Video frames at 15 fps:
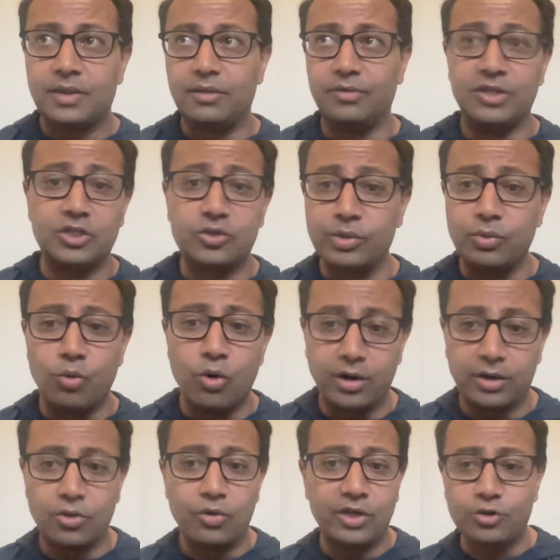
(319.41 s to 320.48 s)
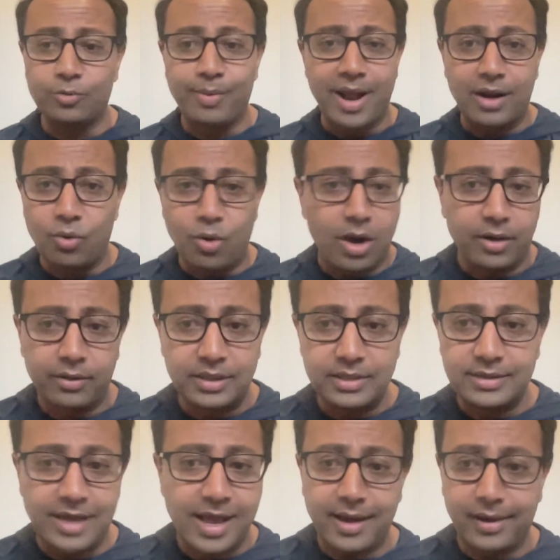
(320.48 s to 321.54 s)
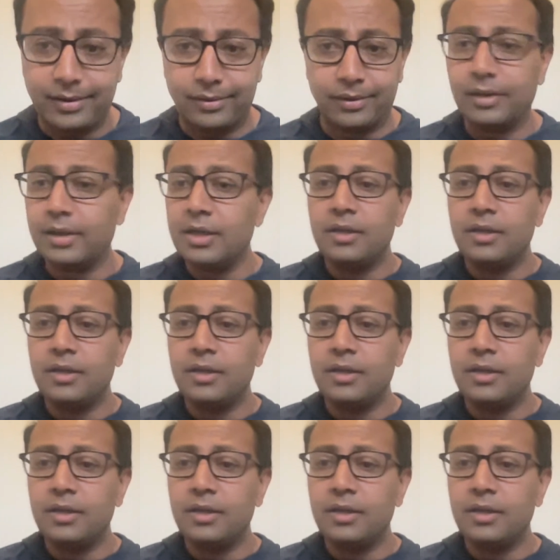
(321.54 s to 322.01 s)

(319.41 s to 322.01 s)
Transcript: this reward, go get your bottle of water inside, or